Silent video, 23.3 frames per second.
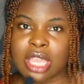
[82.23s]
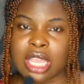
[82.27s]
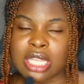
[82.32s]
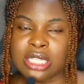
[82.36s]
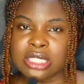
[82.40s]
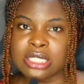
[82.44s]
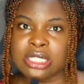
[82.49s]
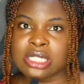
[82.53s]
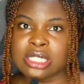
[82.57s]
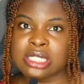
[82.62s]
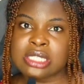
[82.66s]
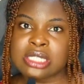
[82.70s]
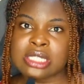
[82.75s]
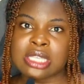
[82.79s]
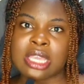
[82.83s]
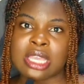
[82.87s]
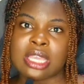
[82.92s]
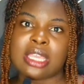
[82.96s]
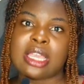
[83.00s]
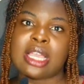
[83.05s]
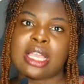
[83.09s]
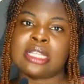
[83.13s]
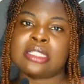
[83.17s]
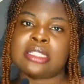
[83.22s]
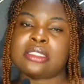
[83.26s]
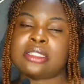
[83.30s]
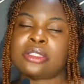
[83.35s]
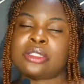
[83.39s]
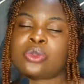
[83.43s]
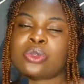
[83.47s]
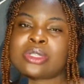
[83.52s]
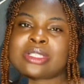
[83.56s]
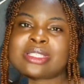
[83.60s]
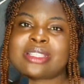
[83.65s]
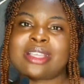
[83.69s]
early this year and
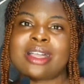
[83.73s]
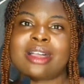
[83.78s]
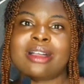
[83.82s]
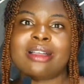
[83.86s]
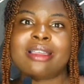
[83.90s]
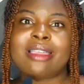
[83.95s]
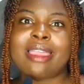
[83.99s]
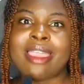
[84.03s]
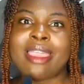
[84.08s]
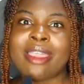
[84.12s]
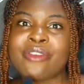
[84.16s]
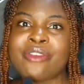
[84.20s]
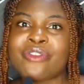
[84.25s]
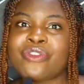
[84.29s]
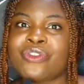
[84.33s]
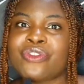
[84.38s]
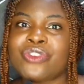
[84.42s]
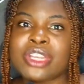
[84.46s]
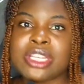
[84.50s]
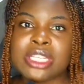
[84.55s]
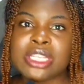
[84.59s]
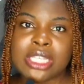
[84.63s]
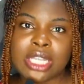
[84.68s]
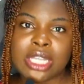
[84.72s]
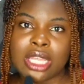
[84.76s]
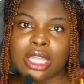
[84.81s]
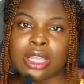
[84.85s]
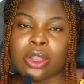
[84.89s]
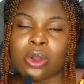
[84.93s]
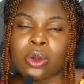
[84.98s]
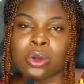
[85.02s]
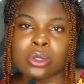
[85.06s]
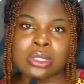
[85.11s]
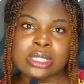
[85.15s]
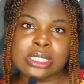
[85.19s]
it was now every
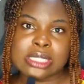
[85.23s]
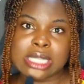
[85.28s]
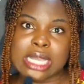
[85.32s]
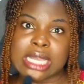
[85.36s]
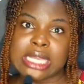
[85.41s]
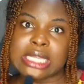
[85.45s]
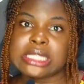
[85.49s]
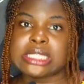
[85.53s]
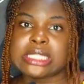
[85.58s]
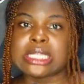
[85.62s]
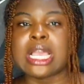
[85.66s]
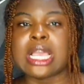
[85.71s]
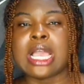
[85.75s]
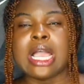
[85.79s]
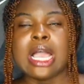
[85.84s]
day on site